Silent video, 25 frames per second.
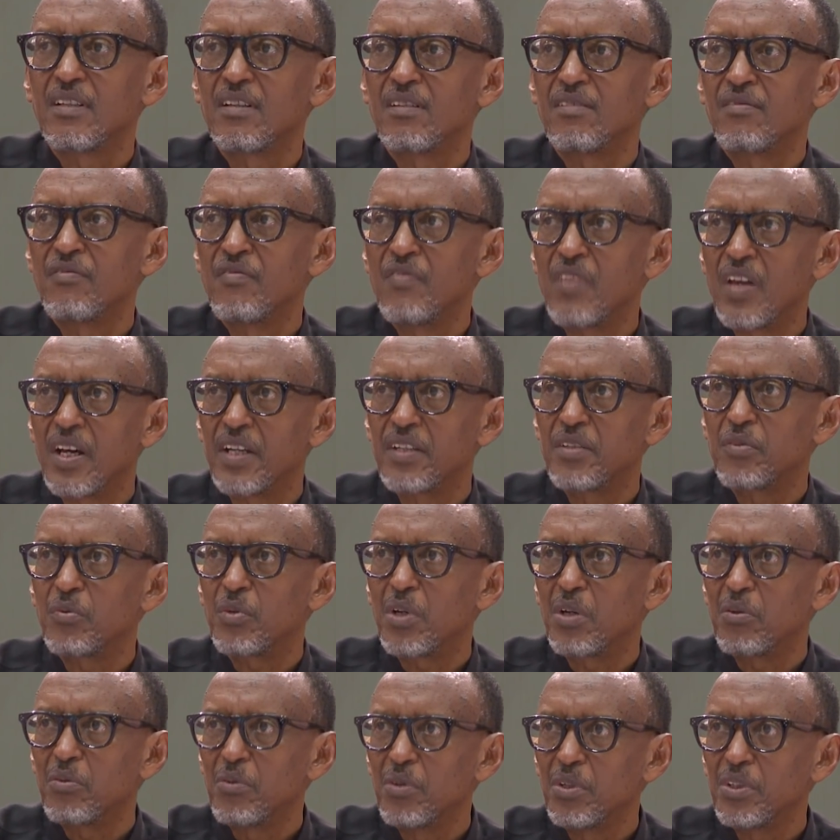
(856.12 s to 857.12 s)
that we
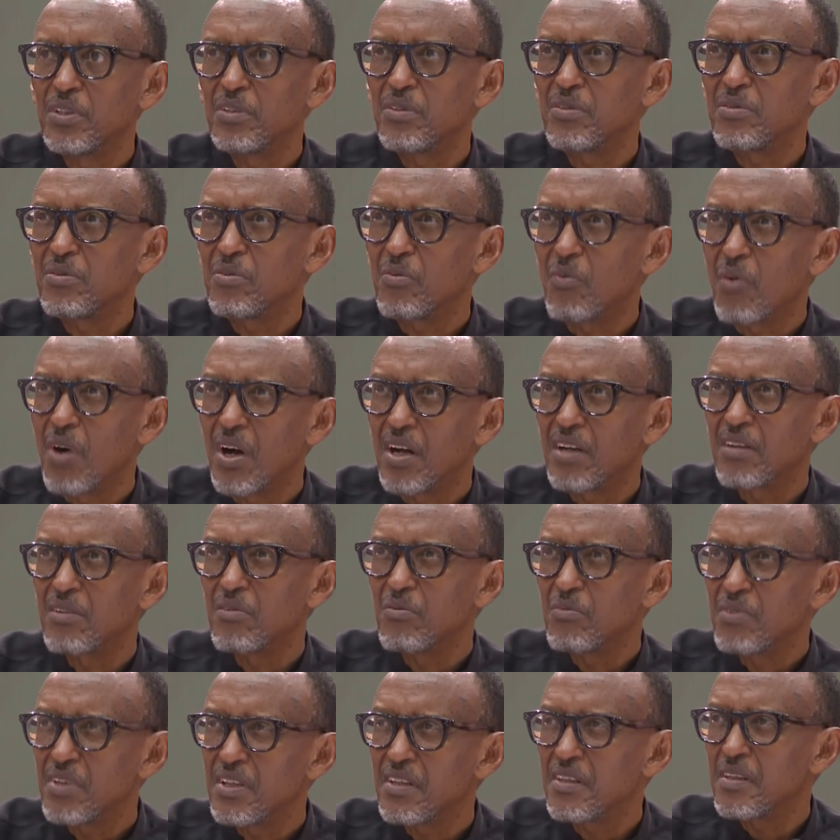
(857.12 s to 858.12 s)
are going to work
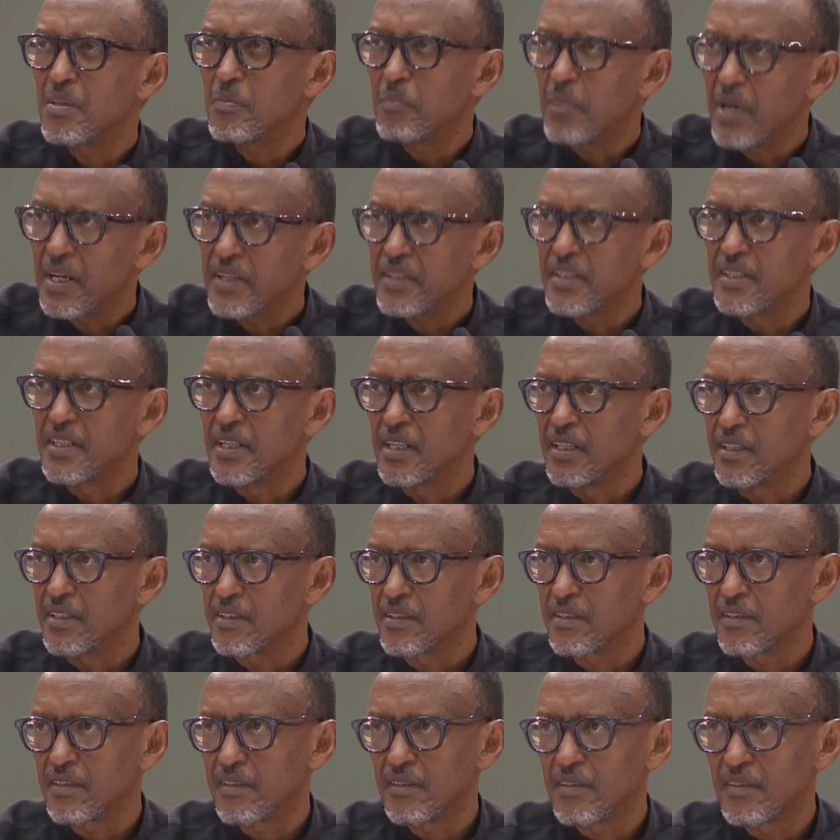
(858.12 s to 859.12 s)
with
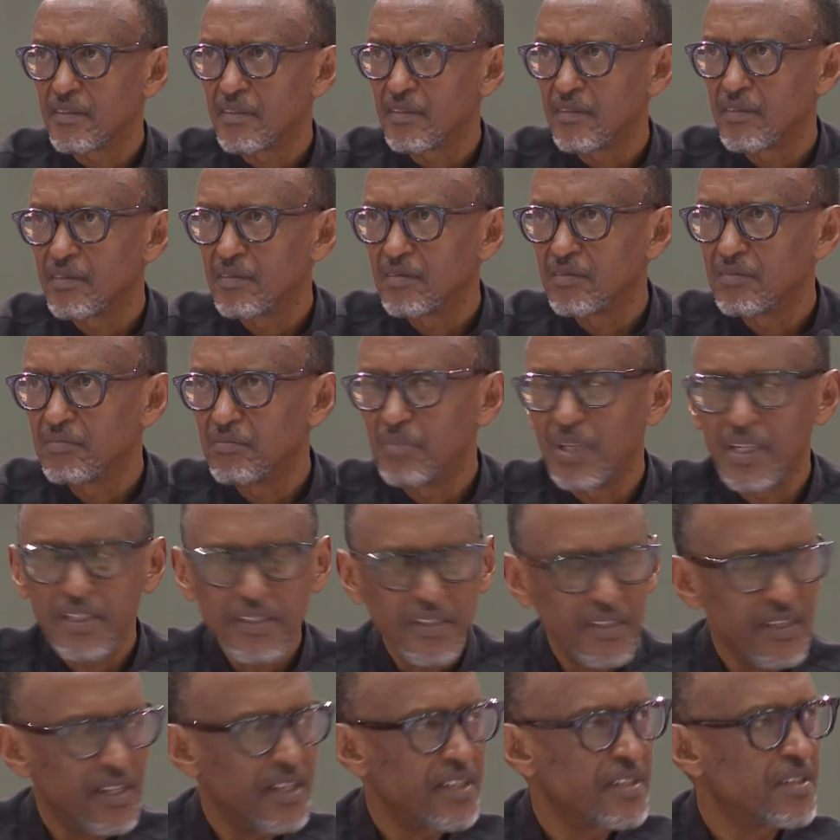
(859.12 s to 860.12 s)
partners.
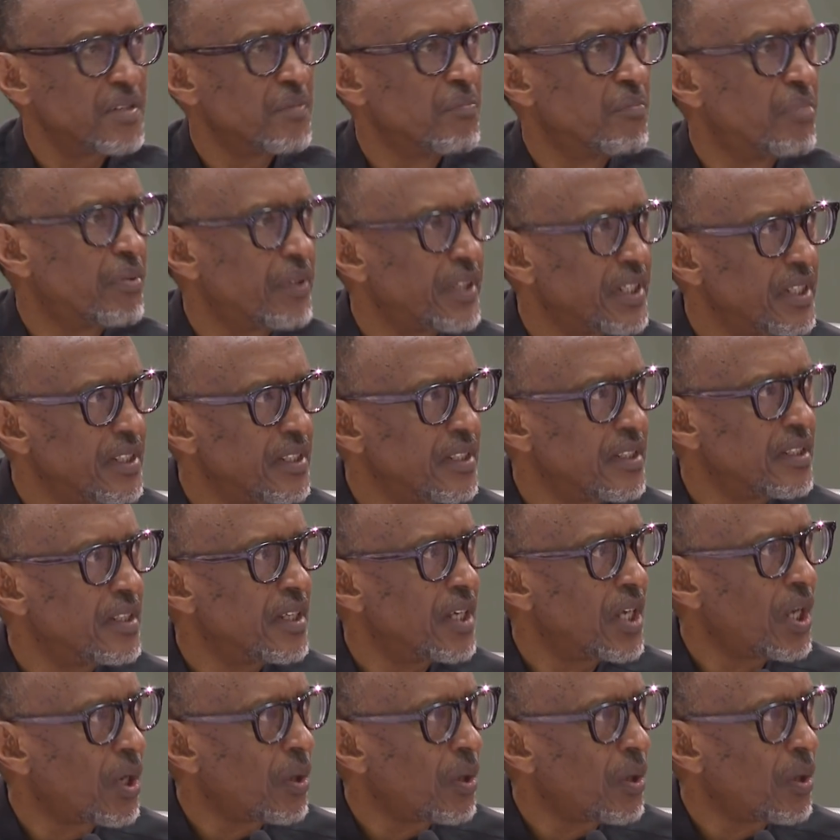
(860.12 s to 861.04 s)
Partners bring a